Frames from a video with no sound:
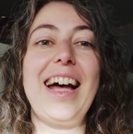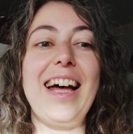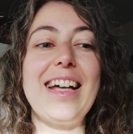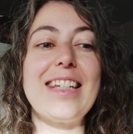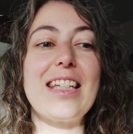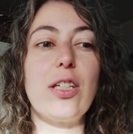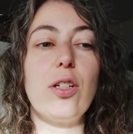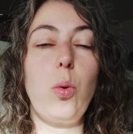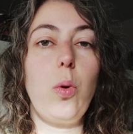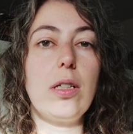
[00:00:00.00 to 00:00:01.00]
And you
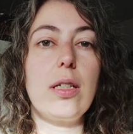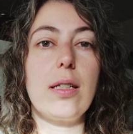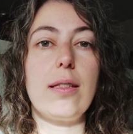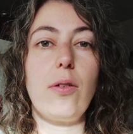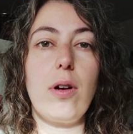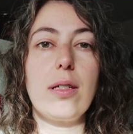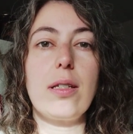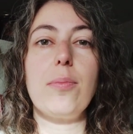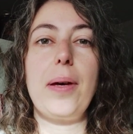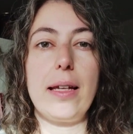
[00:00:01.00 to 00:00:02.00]
know what? There are
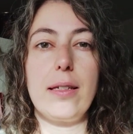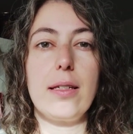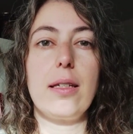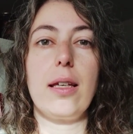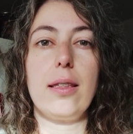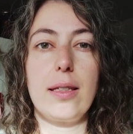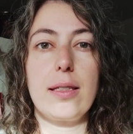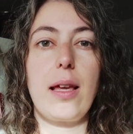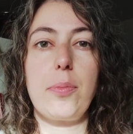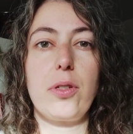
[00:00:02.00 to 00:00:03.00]
some patterns in
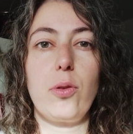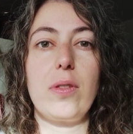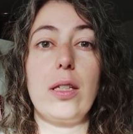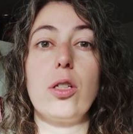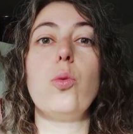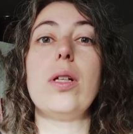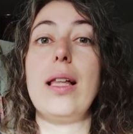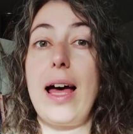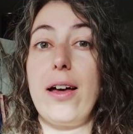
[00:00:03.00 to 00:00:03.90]
this episode that you will